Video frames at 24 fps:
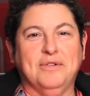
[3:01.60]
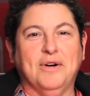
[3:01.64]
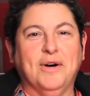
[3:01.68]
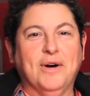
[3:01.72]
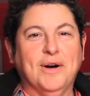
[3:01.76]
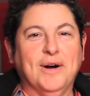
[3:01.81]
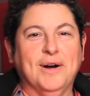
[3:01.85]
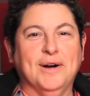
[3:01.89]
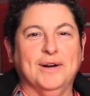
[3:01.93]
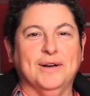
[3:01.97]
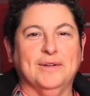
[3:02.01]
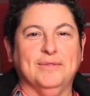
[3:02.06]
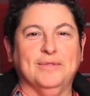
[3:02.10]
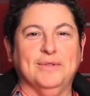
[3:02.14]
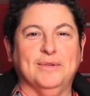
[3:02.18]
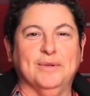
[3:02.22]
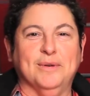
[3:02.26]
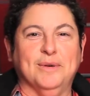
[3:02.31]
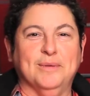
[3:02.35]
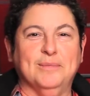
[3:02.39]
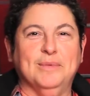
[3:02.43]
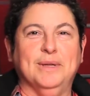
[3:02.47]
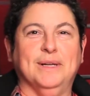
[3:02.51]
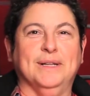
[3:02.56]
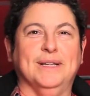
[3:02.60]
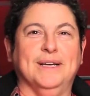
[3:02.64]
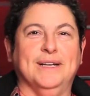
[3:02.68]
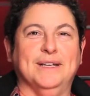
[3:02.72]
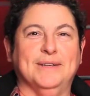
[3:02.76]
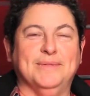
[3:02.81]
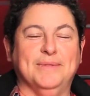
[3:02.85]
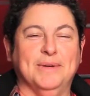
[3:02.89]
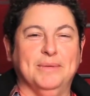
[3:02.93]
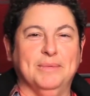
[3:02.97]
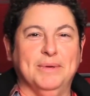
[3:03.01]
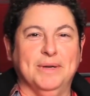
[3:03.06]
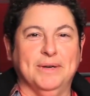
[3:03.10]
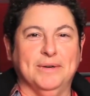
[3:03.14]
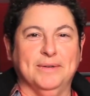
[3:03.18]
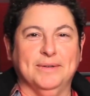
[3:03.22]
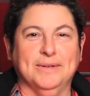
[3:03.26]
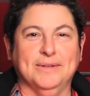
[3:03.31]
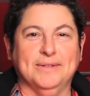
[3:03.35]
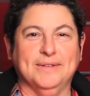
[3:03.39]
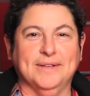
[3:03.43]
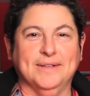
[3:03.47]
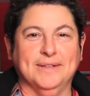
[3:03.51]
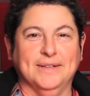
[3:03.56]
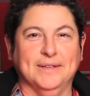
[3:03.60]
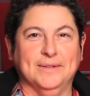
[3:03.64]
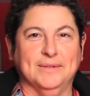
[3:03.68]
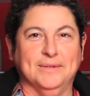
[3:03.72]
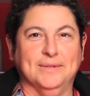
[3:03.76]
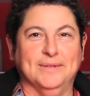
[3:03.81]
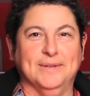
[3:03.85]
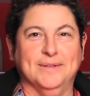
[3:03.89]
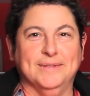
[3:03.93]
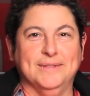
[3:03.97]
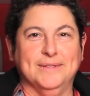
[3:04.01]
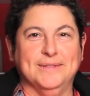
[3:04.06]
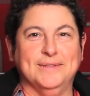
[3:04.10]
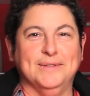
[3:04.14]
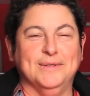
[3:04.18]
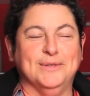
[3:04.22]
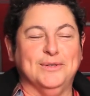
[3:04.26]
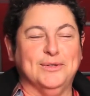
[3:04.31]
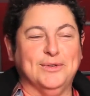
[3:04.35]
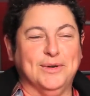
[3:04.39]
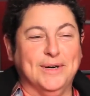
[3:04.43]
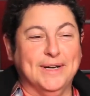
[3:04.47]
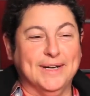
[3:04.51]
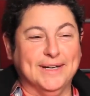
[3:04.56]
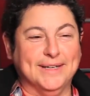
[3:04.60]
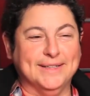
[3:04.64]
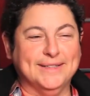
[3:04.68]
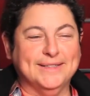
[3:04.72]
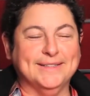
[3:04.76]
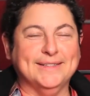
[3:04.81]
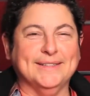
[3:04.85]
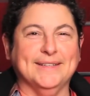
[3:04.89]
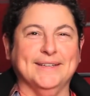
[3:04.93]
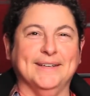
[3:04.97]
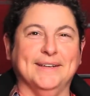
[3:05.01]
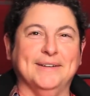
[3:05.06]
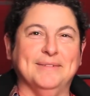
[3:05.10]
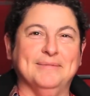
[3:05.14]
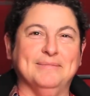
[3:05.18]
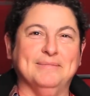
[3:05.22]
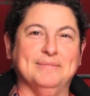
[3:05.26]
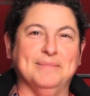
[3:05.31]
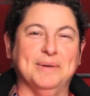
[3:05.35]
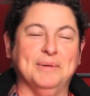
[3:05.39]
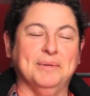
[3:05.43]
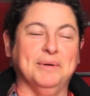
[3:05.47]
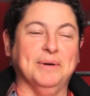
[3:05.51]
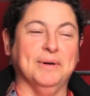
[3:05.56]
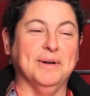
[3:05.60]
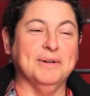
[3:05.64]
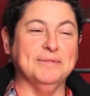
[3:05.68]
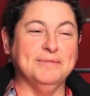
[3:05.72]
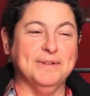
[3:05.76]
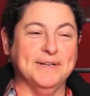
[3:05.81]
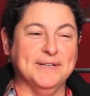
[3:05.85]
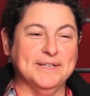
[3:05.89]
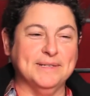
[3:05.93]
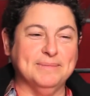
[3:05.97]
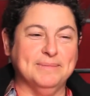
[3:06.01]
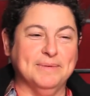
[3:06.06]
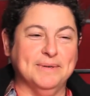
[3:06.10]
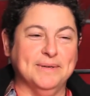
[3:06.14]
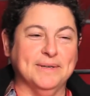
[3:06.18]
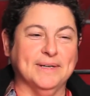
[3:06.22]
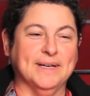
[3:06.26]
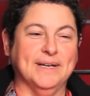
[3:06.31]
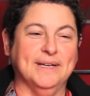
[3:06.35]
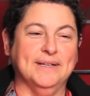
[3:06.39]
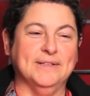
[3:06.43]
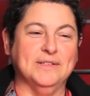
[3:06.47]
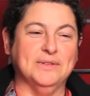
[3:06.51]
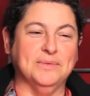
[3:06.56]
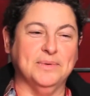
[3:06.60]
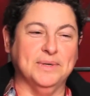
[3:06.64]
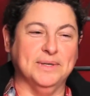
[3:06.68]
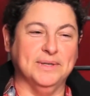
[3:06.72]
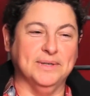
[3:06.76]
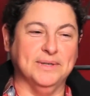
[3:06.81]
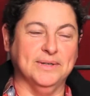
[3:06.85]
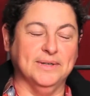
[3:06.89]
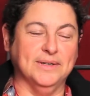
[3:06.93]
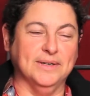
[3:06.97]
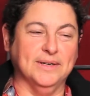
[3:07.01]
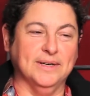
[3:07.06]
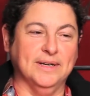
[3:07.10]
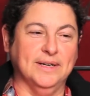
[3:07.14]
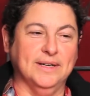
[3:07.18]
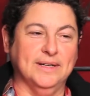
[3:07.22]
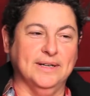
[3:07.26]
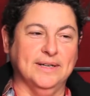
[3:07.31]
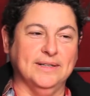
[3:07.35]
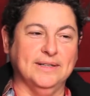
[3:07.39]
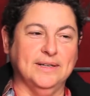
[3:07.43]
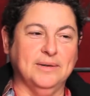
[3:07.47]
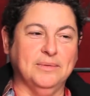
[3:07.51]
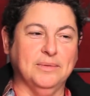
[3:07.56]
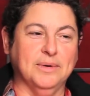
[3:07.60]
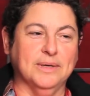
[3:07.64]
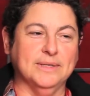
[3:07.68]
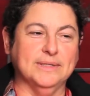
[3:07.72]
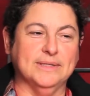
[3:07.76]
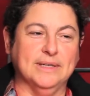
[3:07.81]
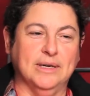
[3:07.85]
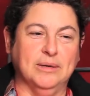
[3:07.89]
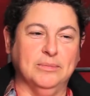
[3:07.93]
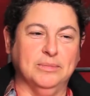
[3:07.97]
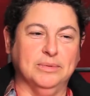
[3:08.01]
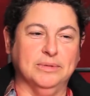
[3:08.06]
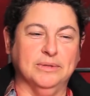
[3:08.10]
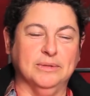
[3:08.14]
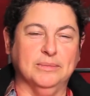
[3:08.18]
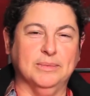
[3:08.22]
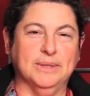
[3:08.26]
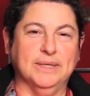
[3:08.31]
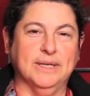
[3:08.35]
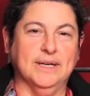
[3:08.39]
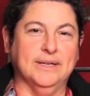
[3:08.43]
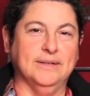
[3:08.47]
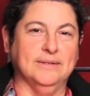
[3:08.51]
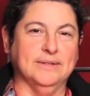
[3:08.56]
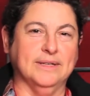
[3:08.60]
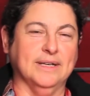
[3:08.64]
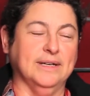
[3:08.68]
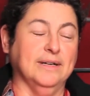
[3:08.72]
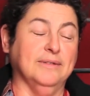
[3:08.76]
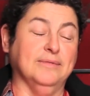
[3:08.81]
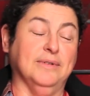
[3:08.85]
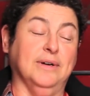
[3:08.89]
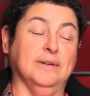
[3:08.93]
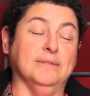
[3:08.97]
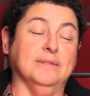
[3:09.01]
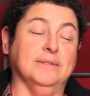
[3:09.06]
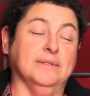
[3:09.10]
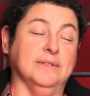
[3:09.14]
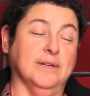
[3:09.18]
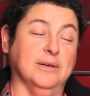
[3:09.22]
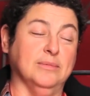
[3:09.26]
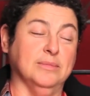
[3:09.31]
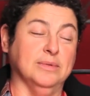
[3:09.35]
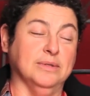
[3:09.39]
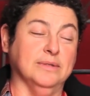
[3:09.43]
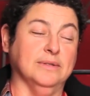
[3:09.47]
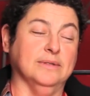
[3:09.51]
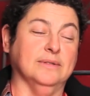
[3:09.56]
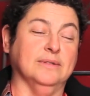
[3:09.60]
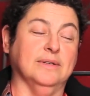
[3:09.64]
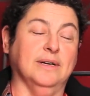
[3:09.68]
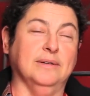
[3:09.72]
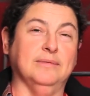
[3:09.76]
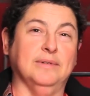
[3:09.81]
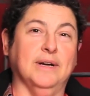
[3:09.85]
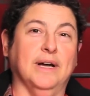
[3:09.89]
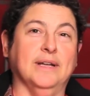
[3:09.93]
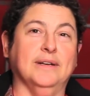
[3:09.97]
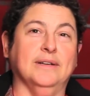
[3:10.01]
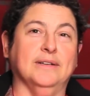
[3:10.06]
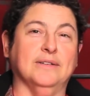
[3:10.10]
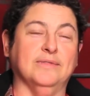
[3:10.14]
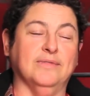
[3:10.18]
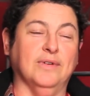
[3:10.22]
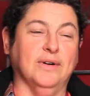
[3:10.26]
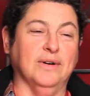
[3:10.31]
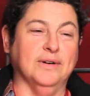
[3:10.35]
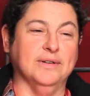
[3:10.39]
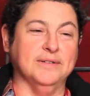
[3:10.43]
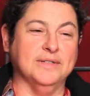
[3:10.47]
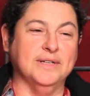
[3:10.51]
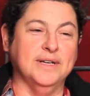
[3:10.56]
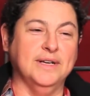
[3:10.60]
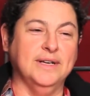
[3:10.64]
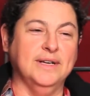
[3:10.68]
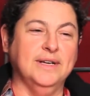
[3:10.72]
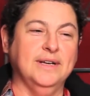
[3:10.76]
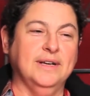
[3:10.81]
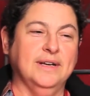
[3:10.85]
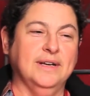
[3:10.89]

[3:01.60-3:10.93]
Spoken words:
of hard if you're a middle-aged filmmaker to suddenly learn all these new tricks, but we're on Facebook and Twitter, and I think we're on Tumblr, but I don't get involved in Tumblr. I've gotten as far as